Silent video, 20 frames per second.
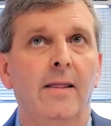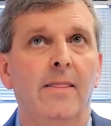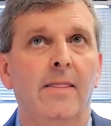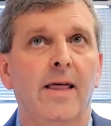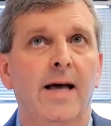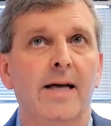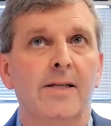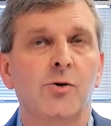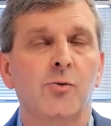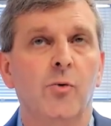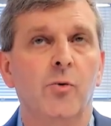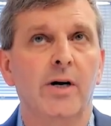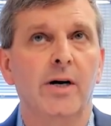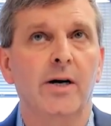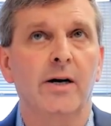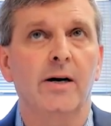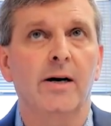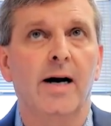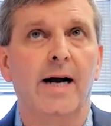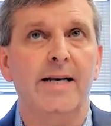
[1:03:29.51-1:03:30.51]
that's
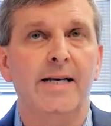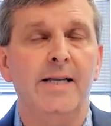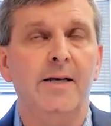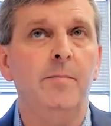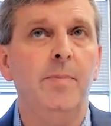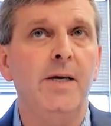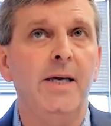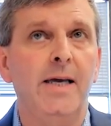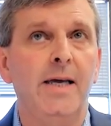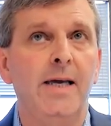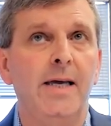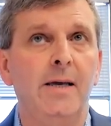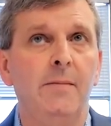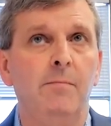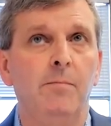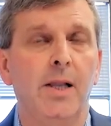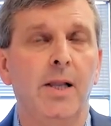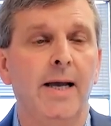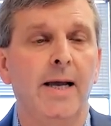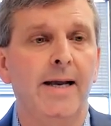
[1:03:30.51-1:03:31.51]
where
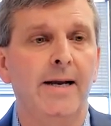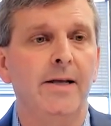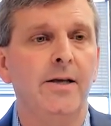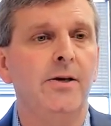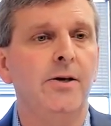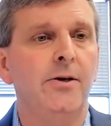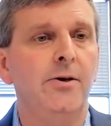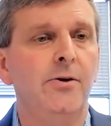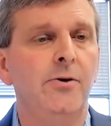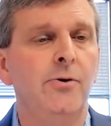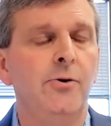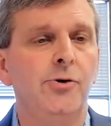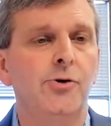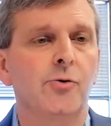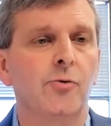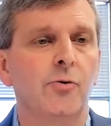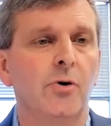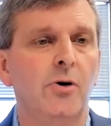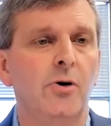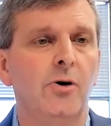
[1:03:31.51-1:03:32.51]
IDB played a huge
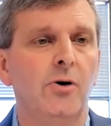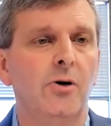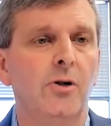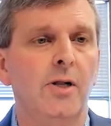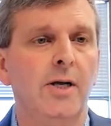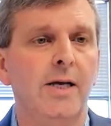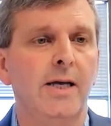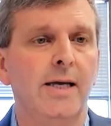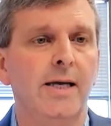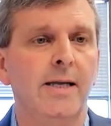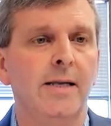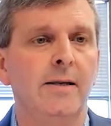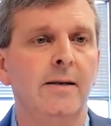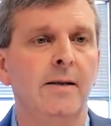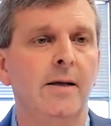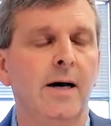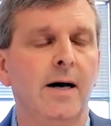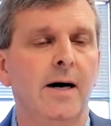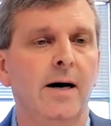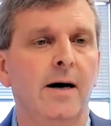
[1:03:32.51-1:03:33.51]
role
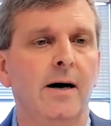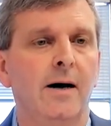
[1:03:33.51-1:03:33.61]
in